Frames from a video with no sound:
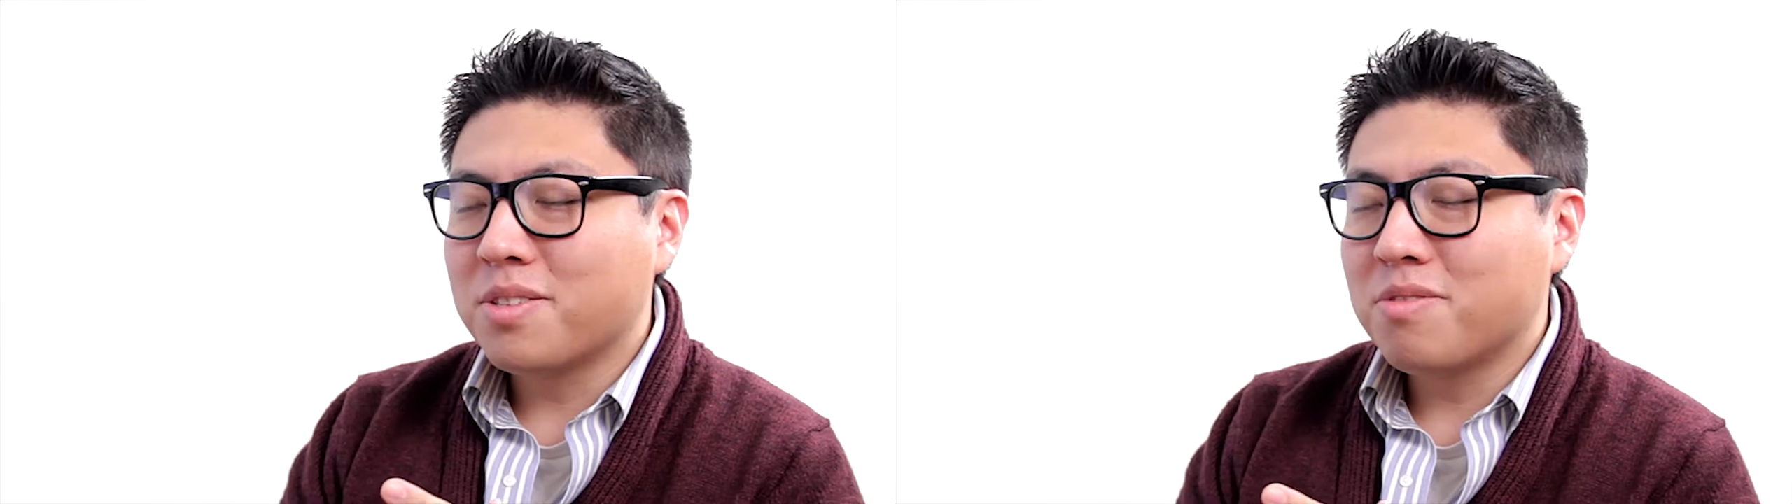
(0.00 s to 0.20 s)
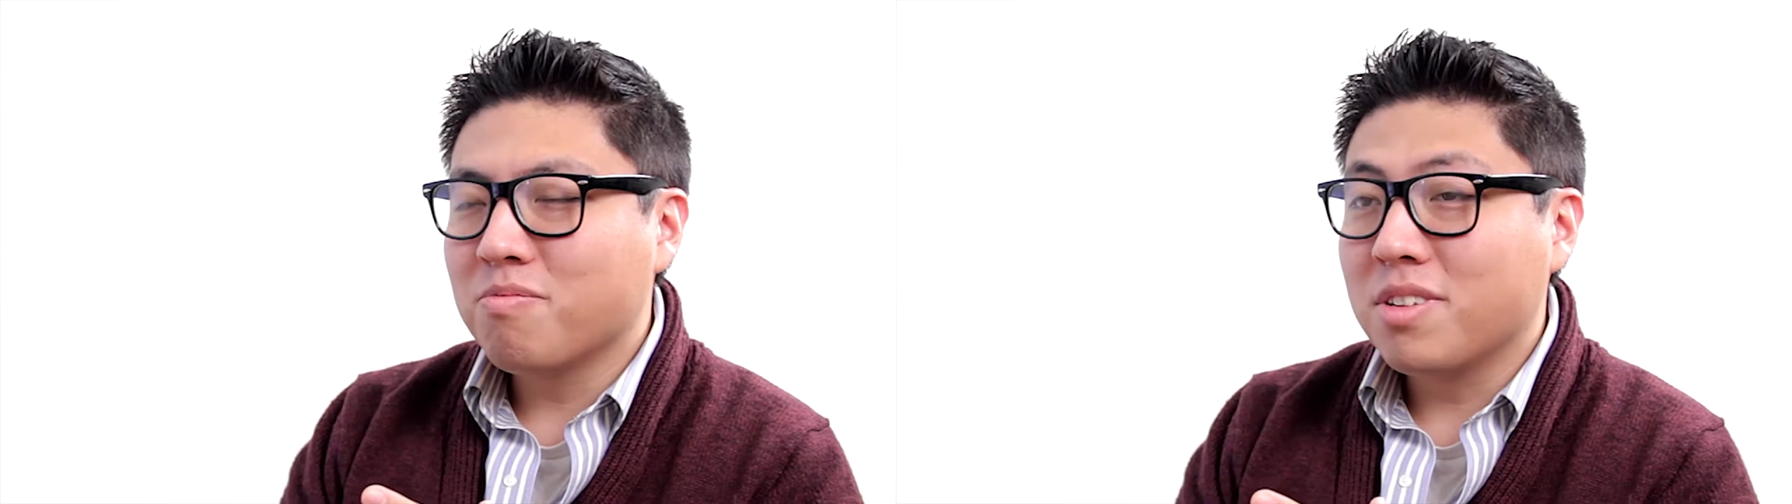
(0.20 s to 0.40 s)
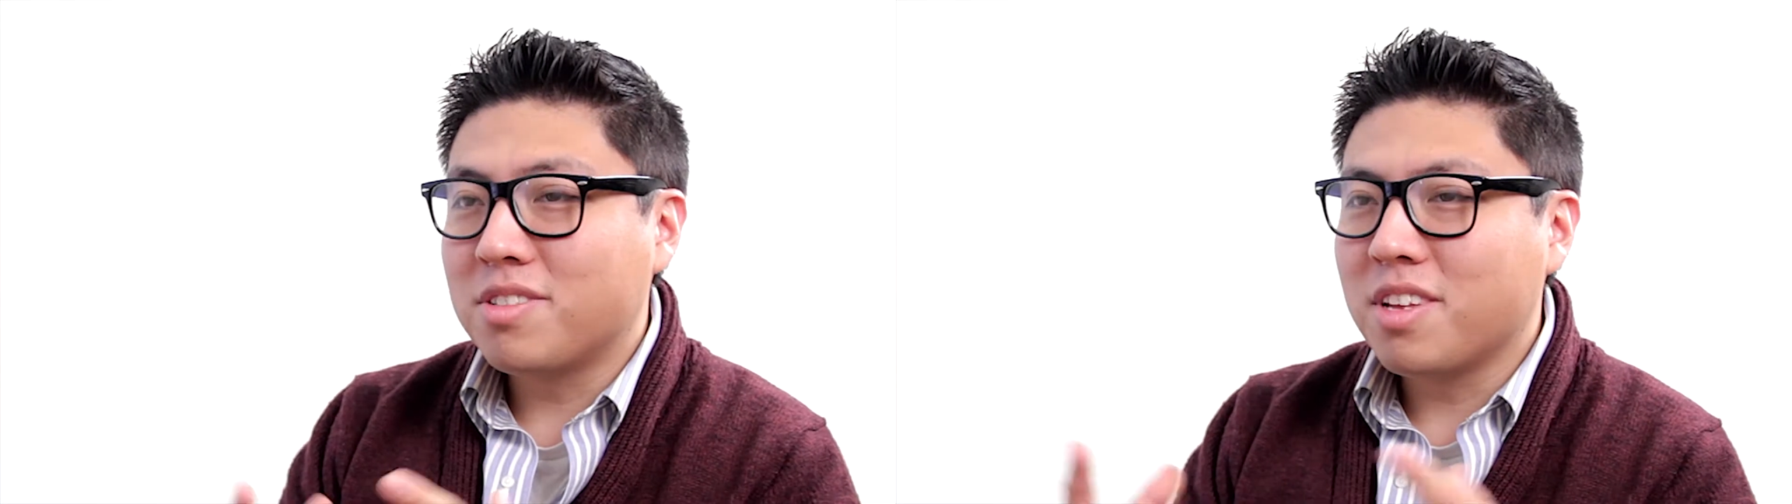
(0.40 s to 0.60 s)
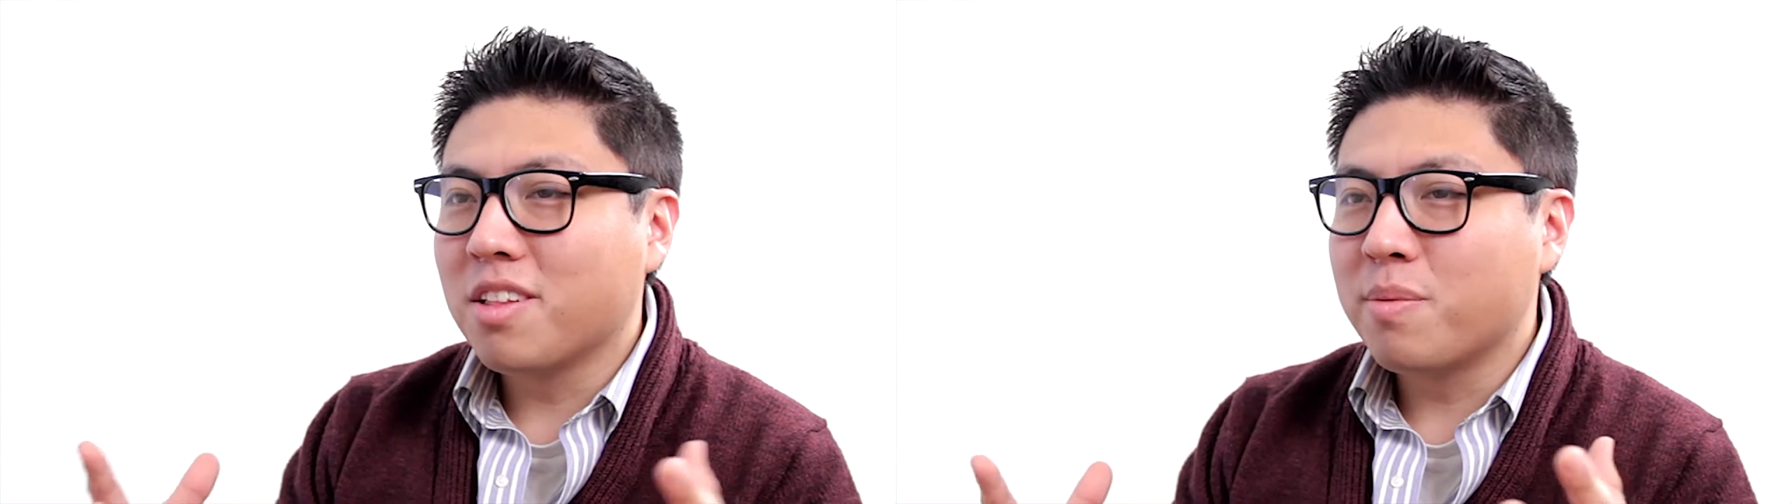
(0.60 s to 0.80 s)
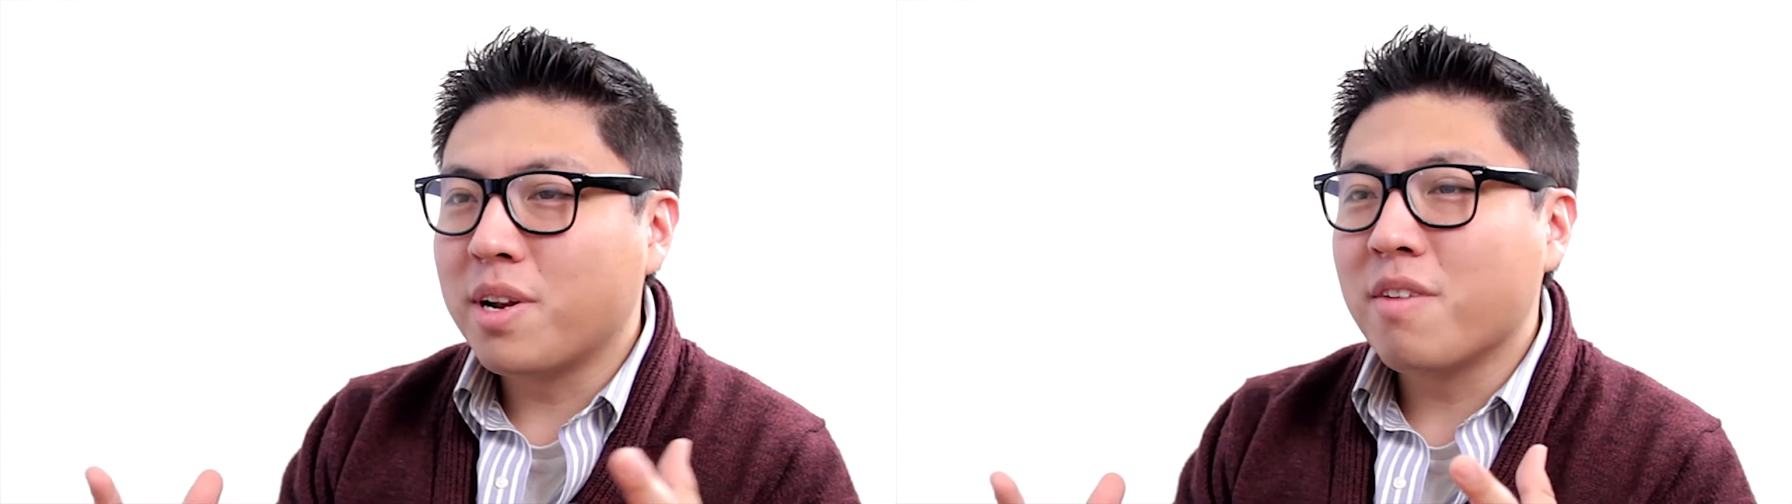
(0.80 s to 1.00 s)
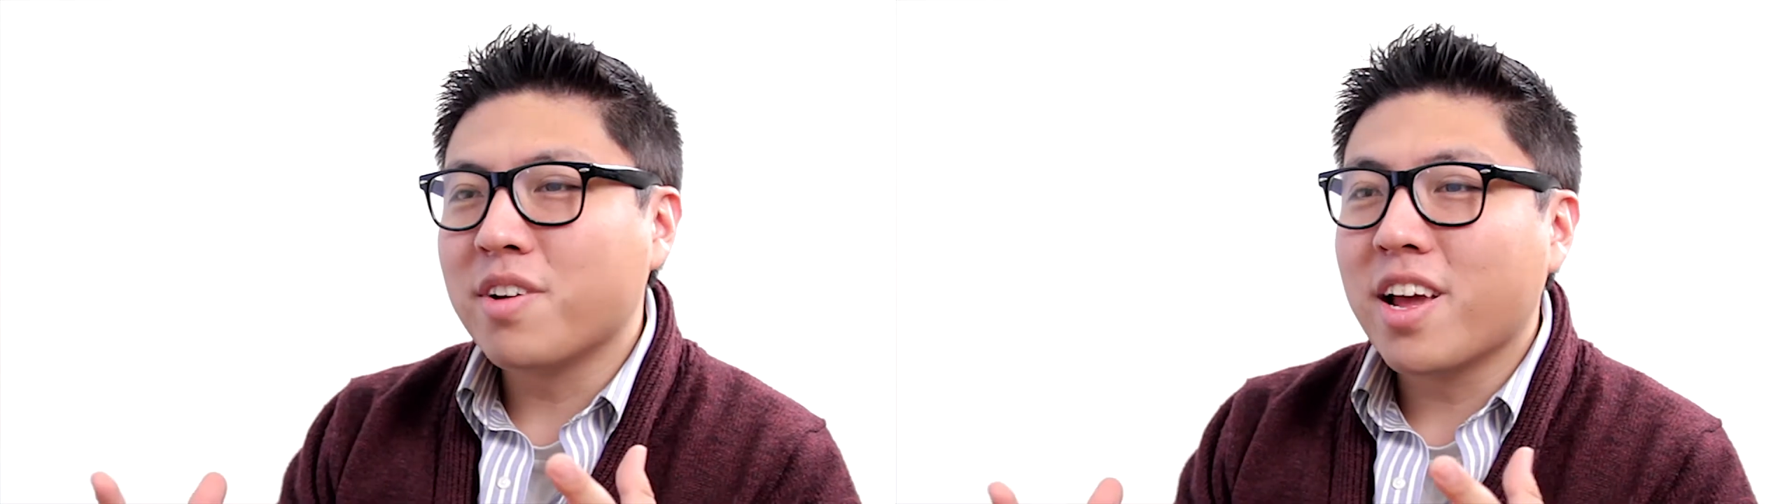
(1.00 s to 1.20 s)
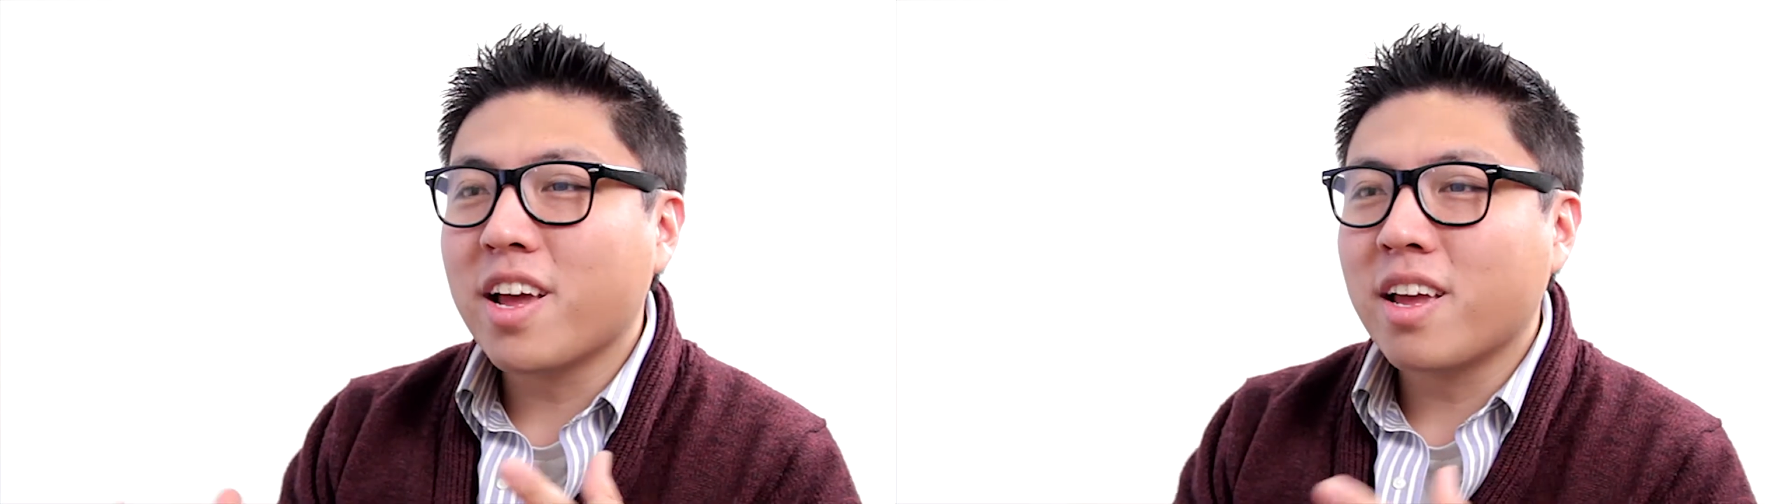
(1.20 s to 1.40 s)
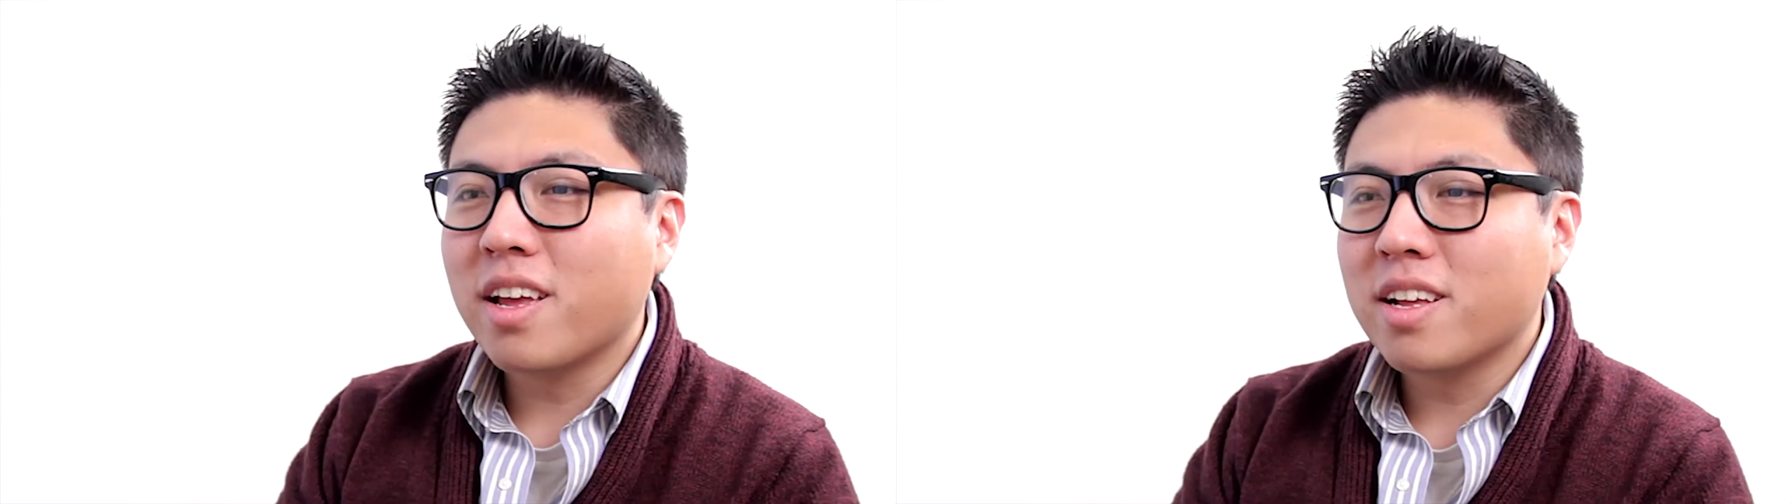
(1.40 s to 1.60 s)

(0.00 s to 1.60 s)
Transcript: it's the element in every day.